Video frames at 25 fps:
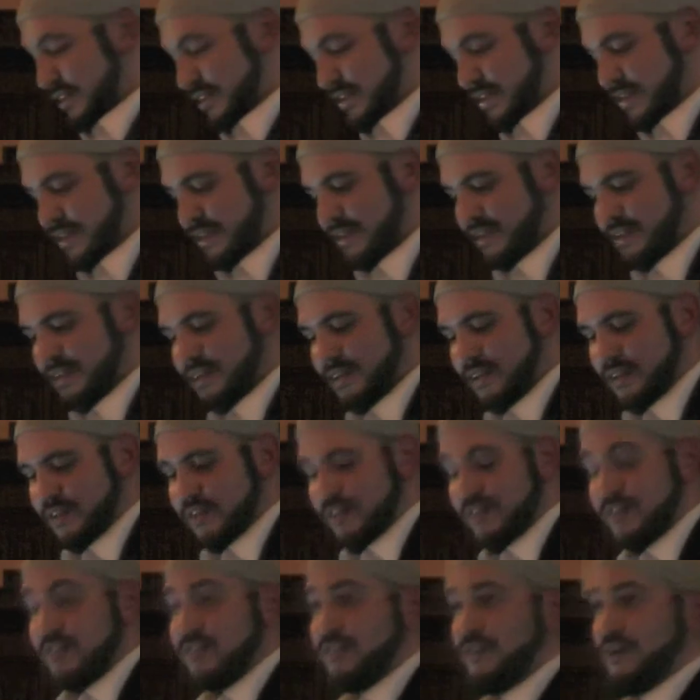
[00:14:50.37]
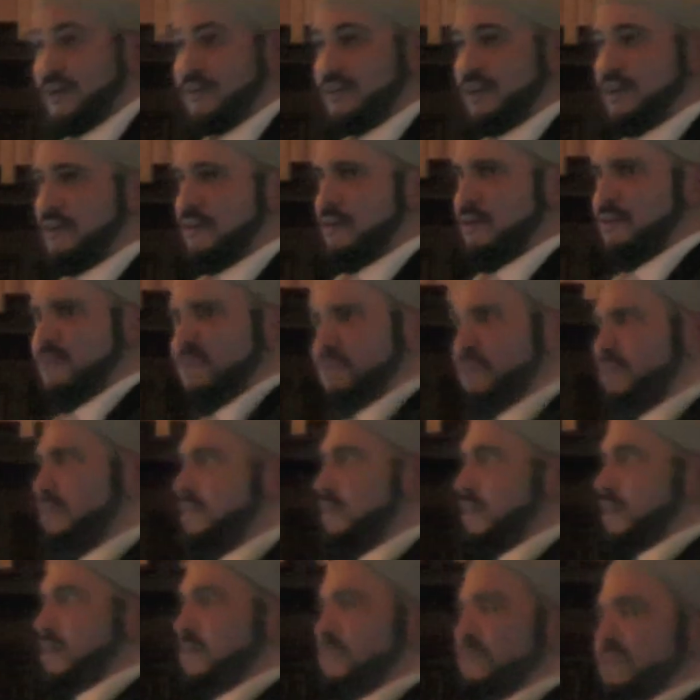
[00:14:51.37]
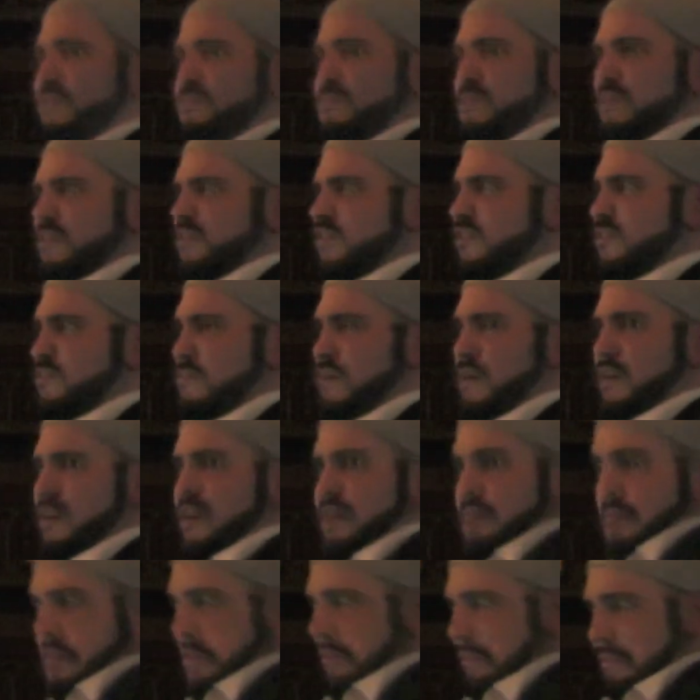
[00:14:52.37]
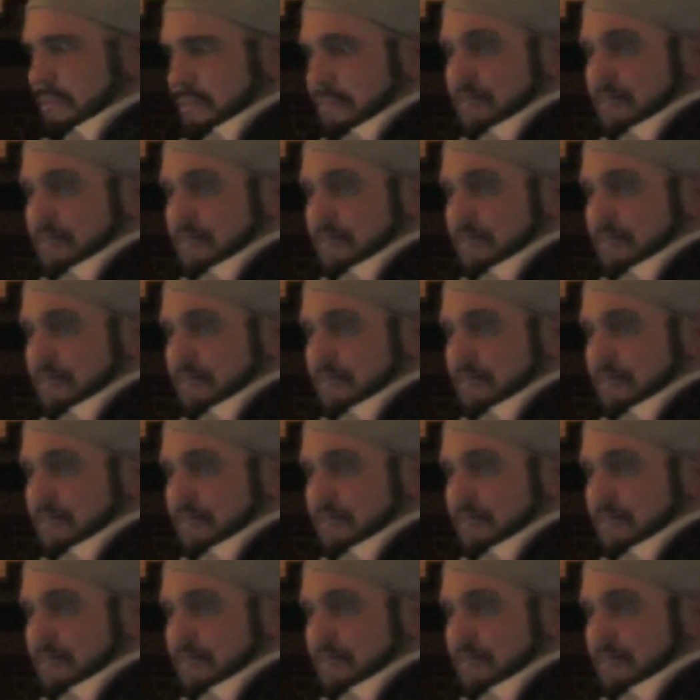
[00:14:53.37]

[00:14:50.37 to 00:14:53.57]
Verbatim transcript: Yeah. So like, oh, what the hell? It's smiling.